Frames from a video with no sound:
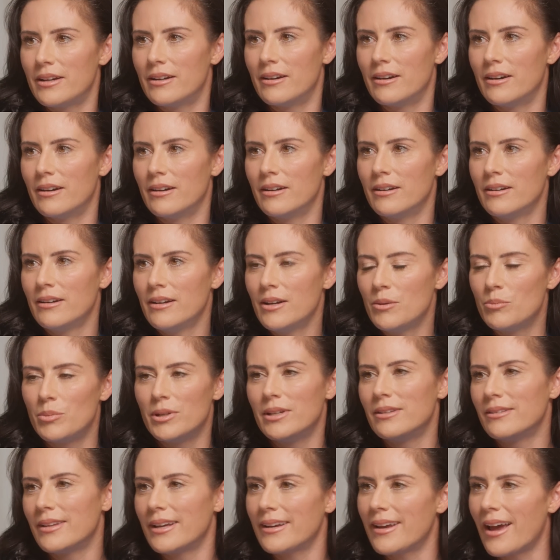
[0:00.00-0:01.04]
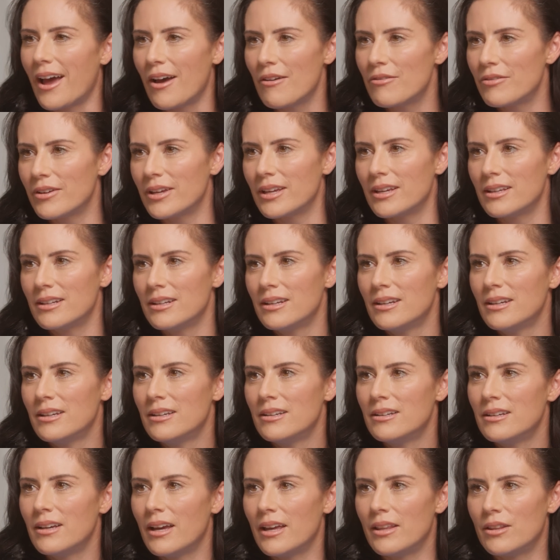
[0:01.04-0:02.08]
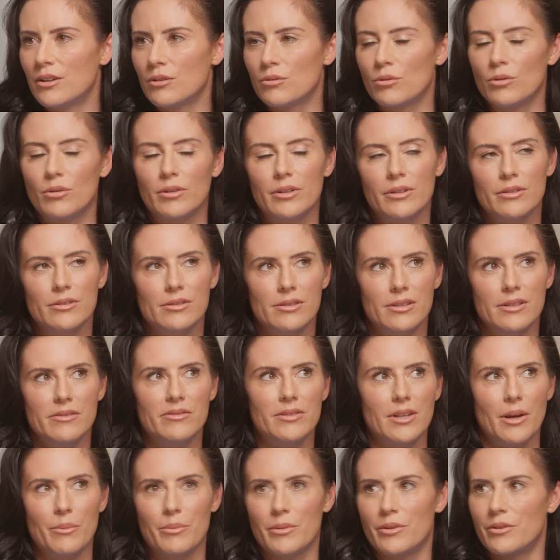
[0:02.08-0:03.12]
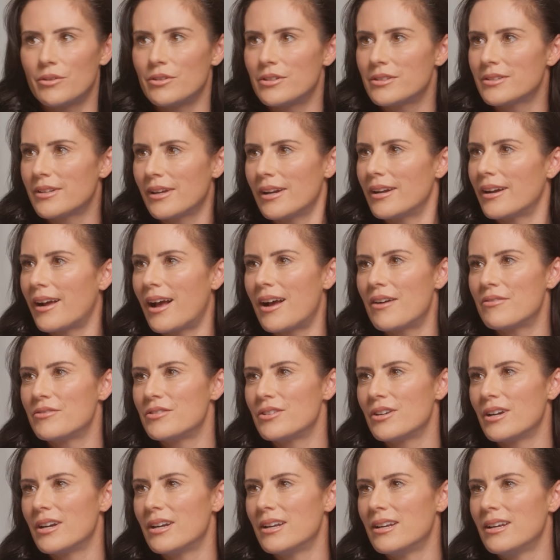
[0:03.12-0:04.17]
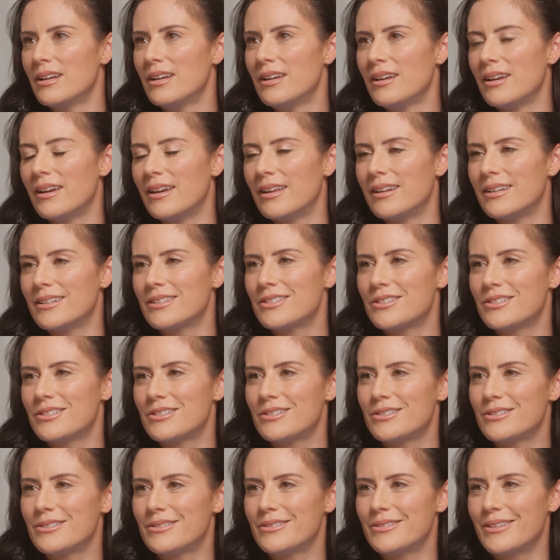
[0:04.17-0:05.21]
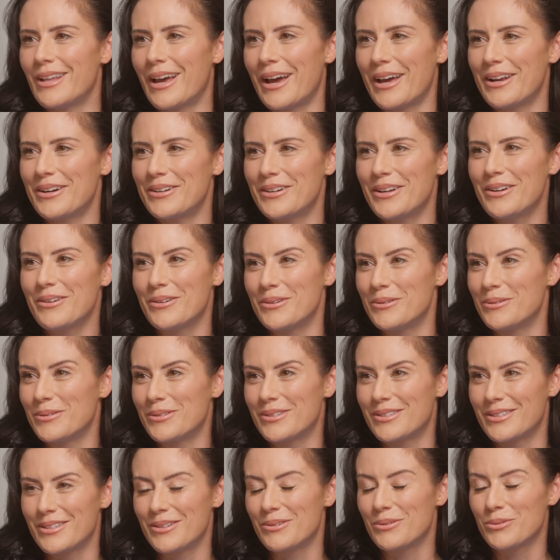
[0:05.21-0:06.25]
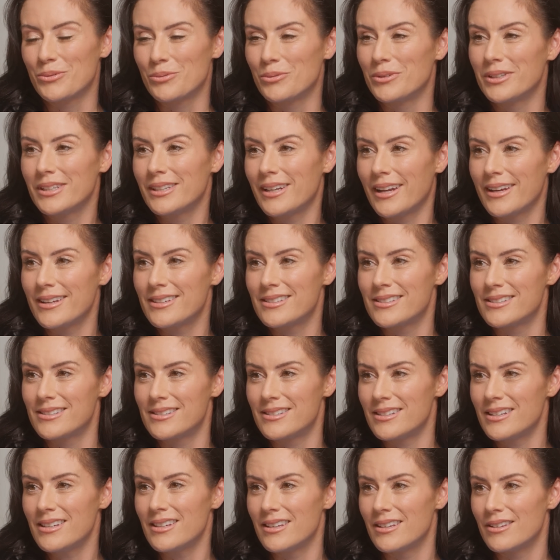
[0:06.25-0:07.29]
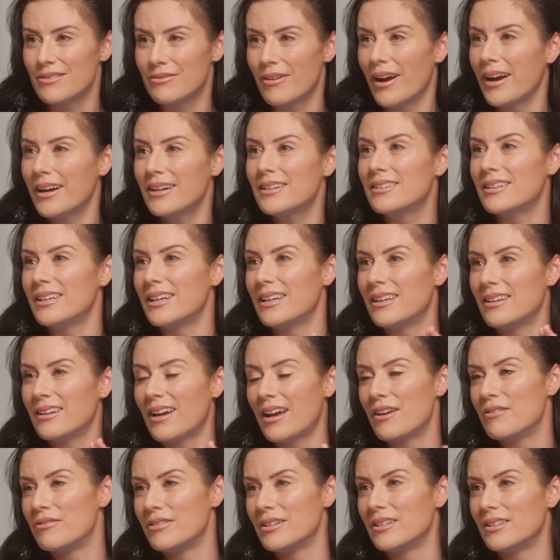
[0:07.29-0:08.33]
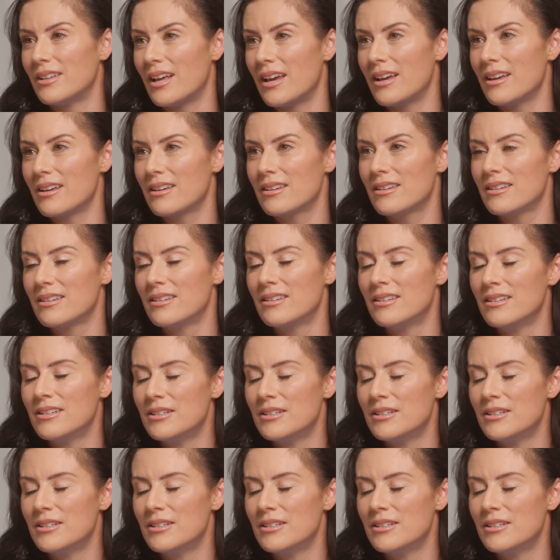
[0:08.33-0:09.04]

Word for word: here being like, "F it," and they're rolling their sleeves up and they're just getting after it. And it's, I don't know, it was it was really nice to see. Finally, I feel like